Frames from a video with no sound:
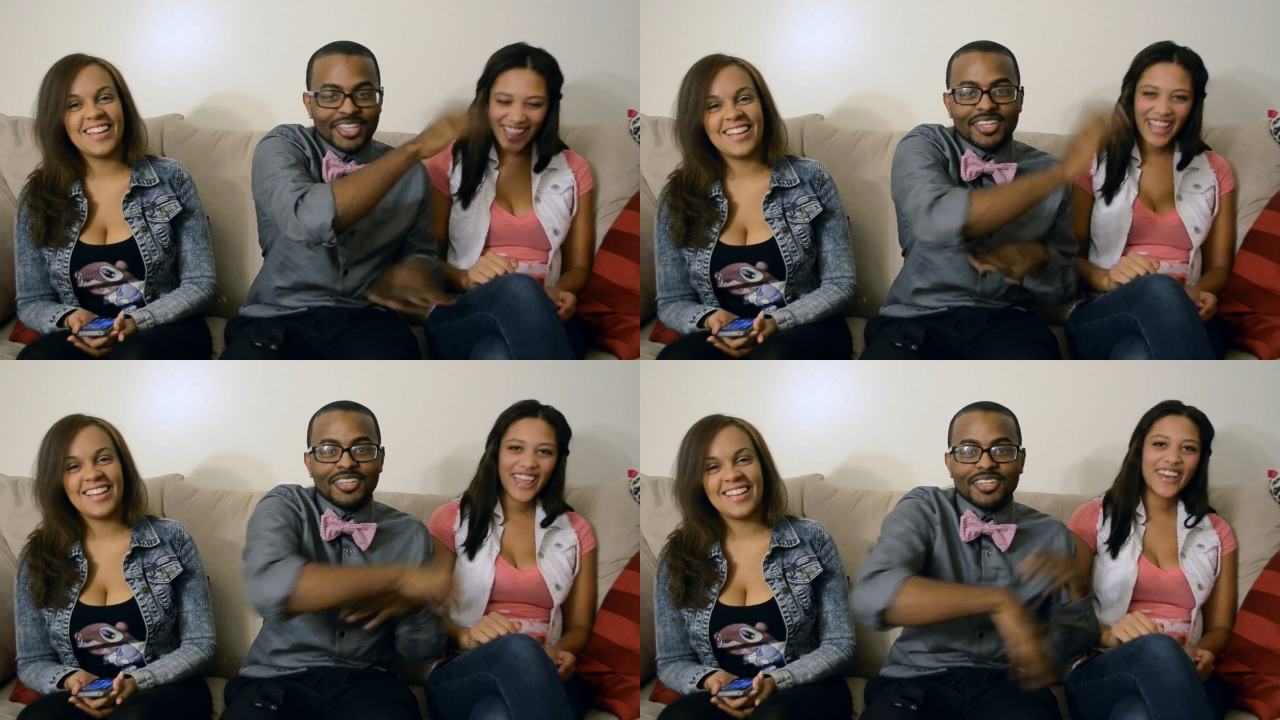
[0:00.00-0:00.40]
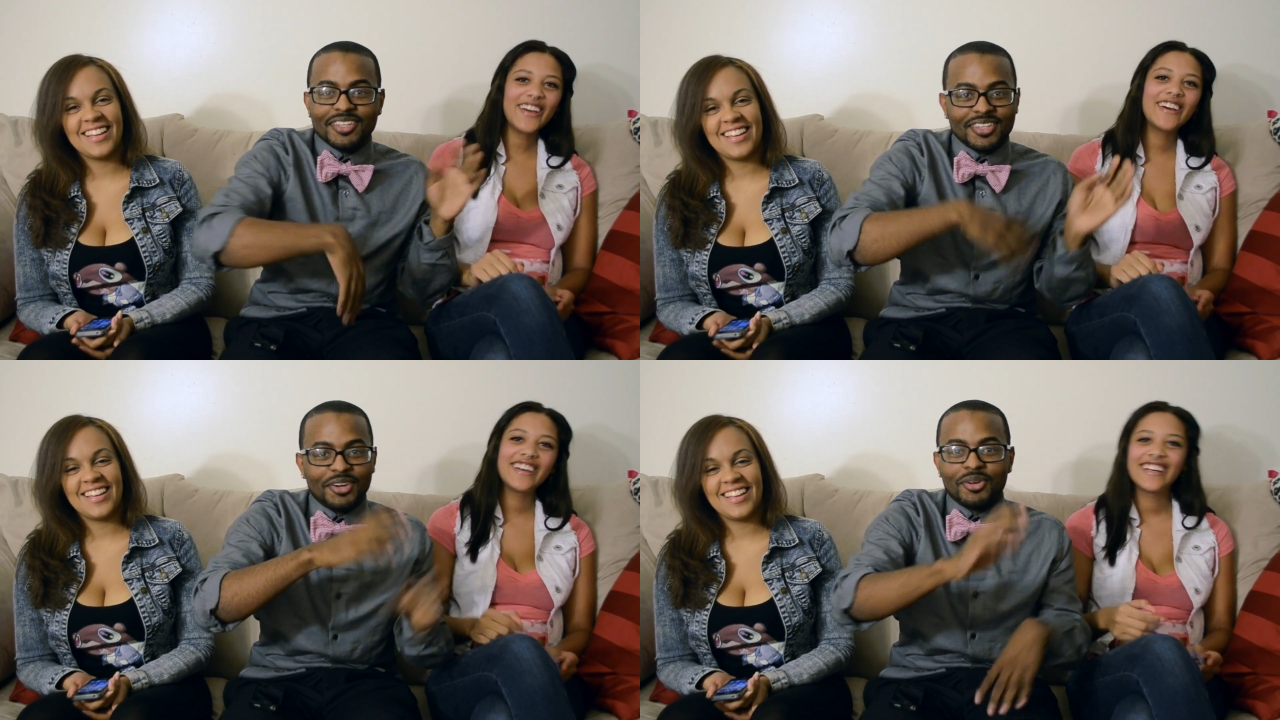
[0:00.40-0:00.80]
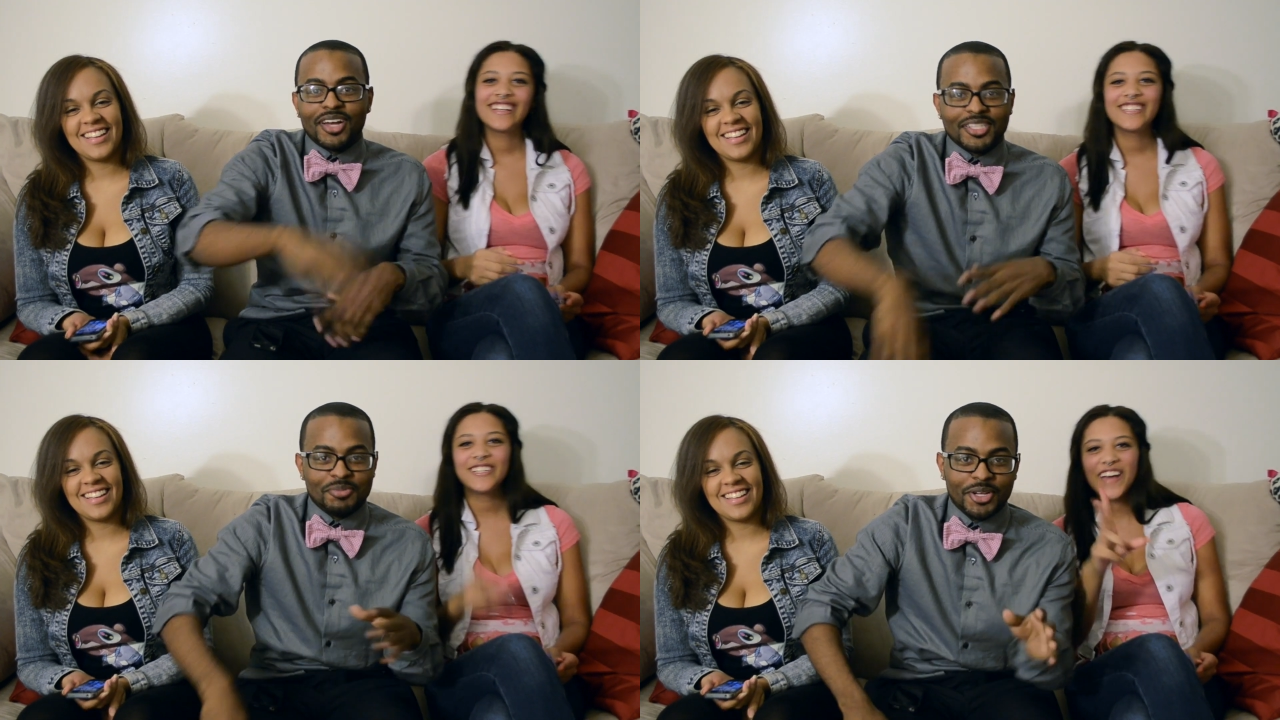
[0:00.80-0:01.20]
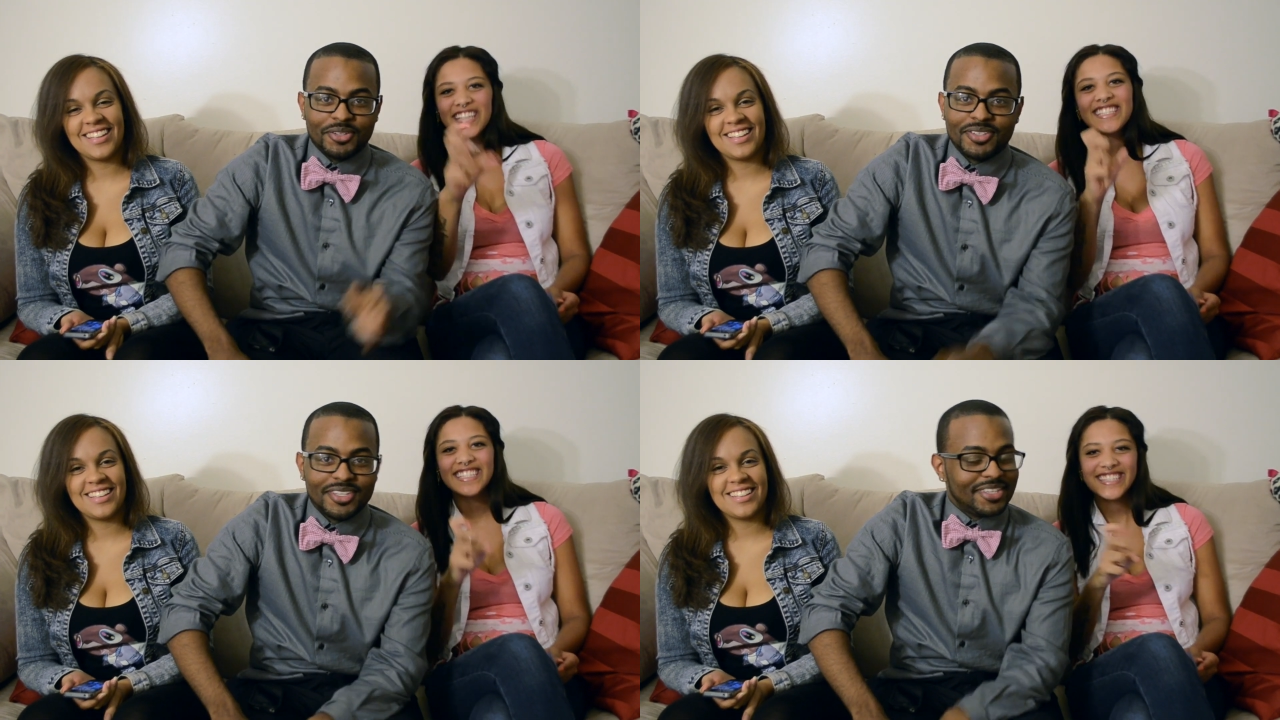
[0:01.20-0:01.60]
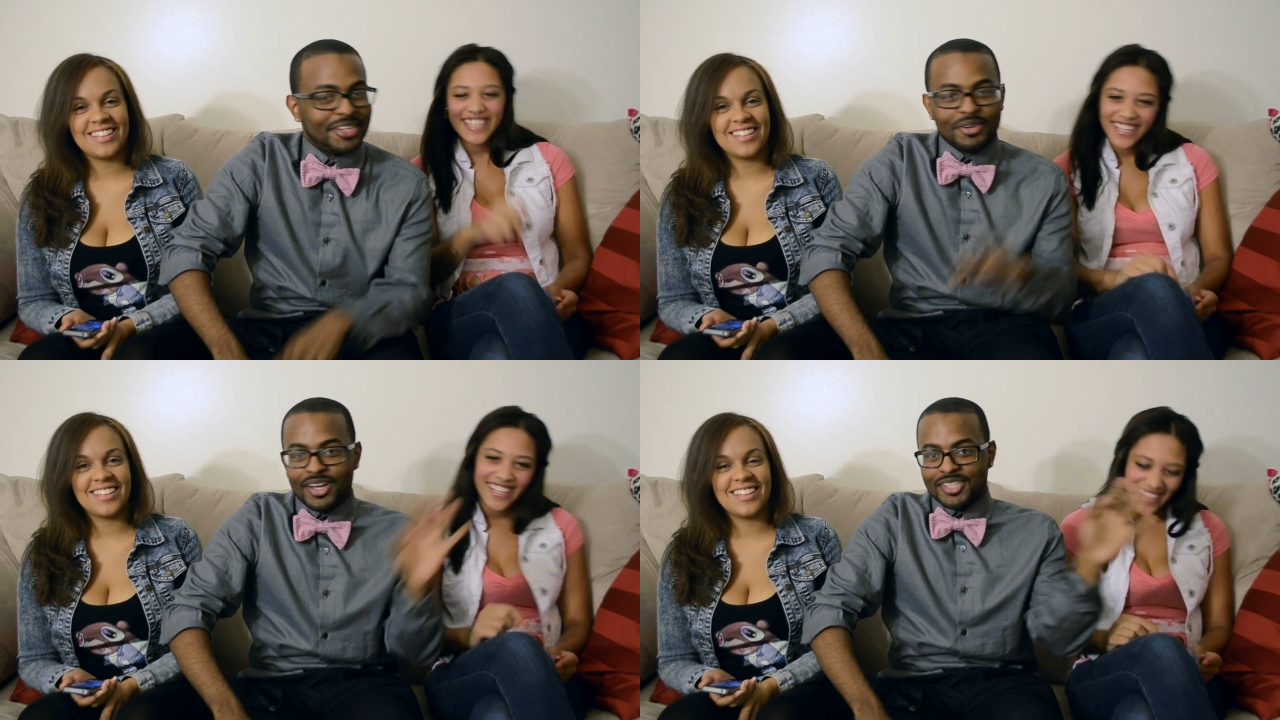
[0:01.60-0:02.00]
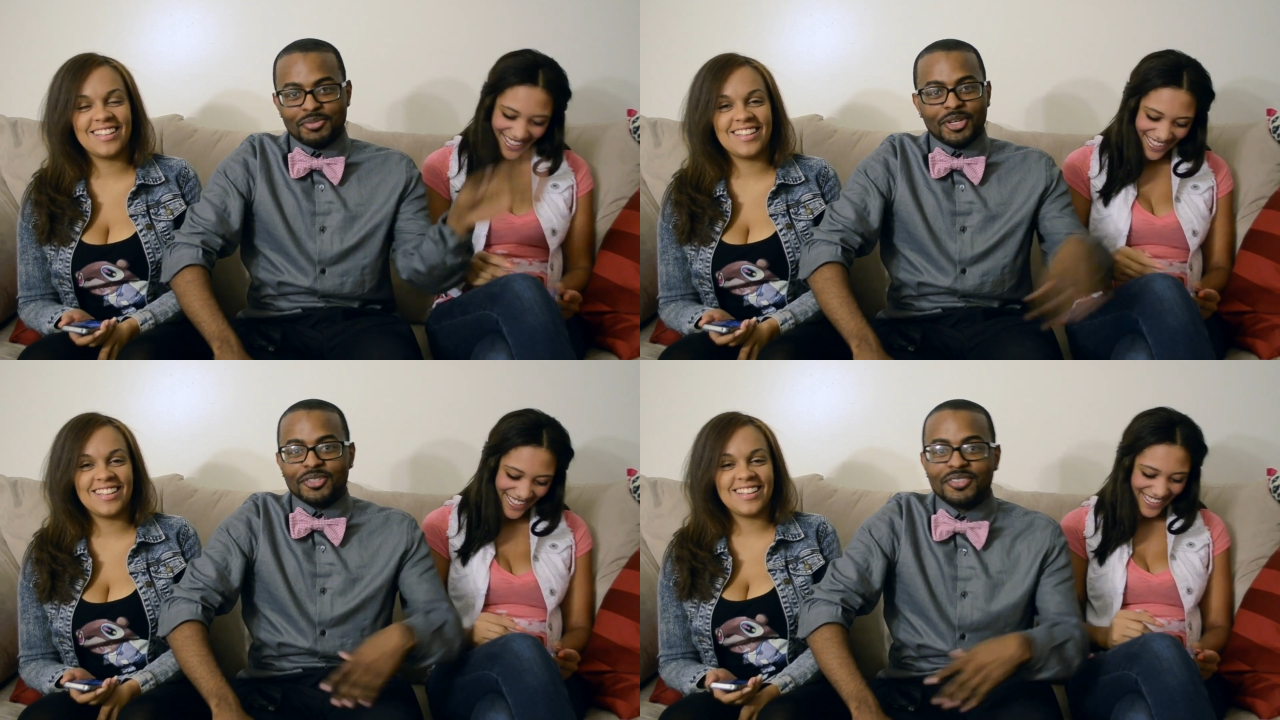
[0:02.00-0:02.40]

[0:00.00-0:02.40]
Speaker 1: Thank you. They don't know how to spell. Two S's. They don't know how to spell.